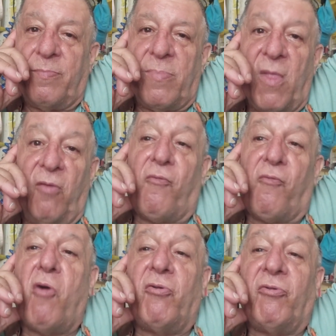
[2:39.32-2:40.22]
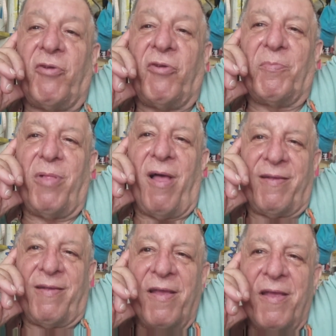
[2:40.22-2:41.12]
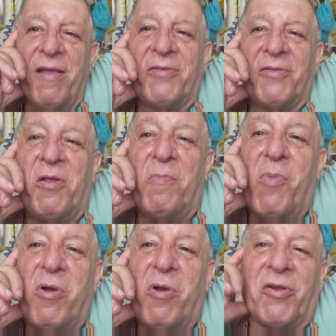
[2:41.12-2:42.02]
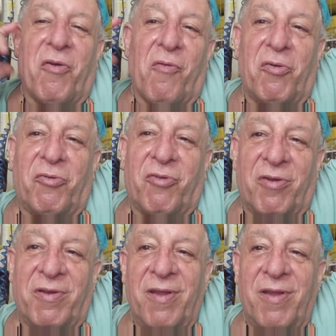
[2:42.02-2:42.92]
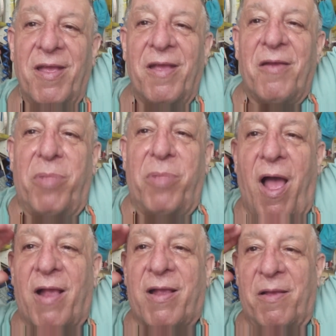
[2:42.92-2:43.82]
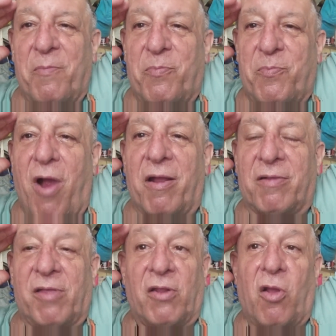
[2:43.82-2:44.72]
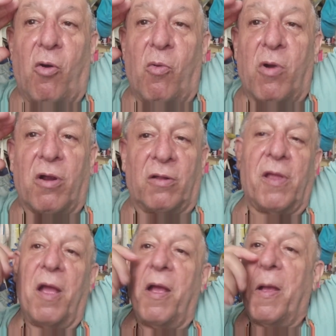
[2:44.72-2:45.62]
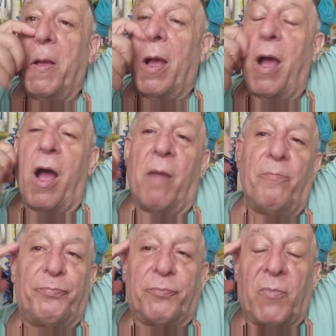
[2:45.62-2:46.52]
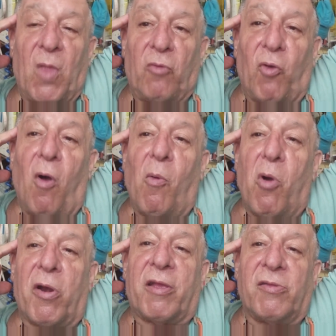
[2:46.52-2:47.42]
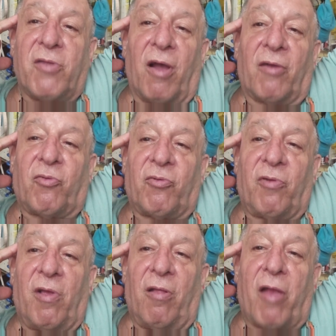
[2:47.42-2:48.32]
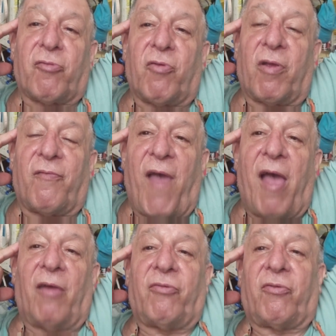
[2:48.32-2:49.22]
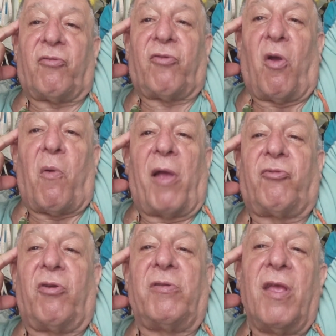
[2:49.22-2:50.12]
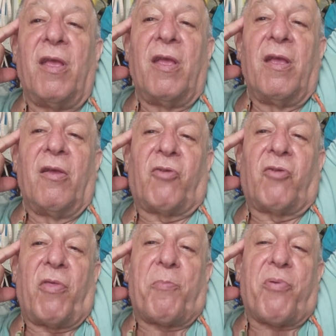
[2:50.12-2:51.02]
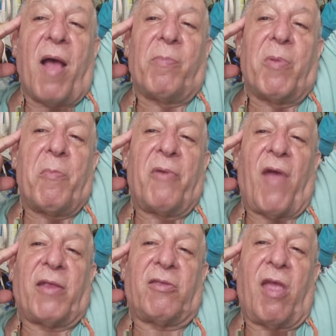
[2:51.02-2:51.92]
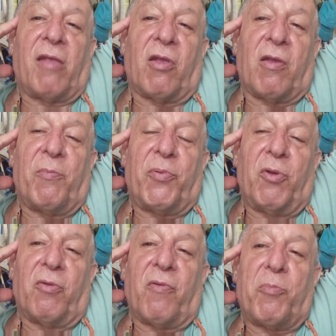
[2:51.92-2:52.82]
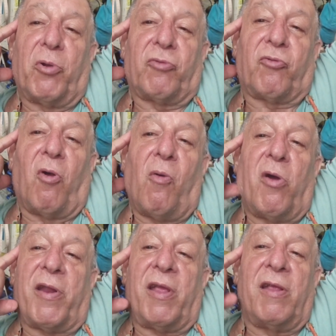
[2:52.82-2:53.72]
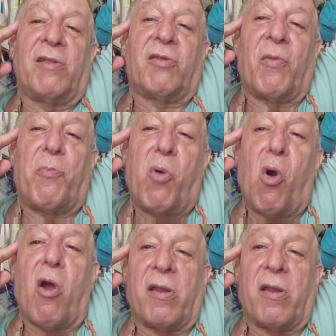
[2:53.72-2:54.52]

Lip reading: corrosion block, the number one corrosion block product in the whole world. Salt water conducts electric faster, so the problem, if I take the computer and put salt water into the port,